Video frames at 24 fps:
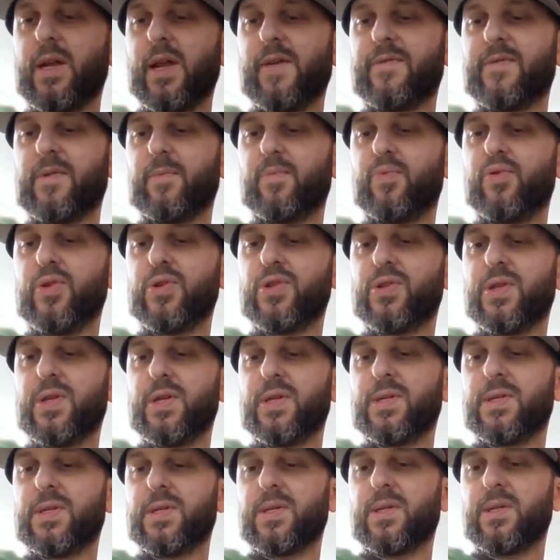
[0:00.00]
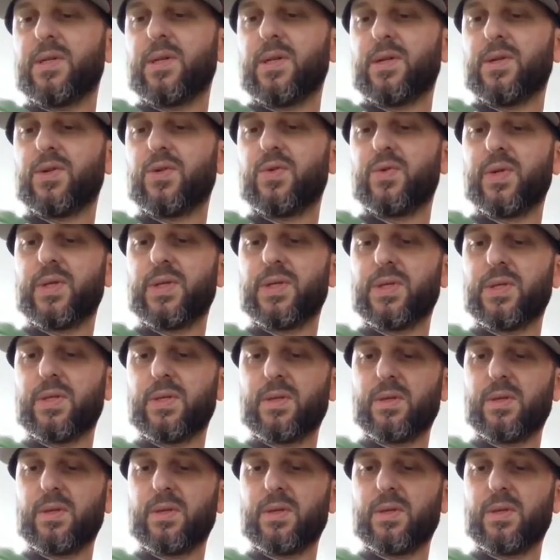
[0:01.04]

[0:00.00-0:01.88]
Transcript: I have to push this and twist.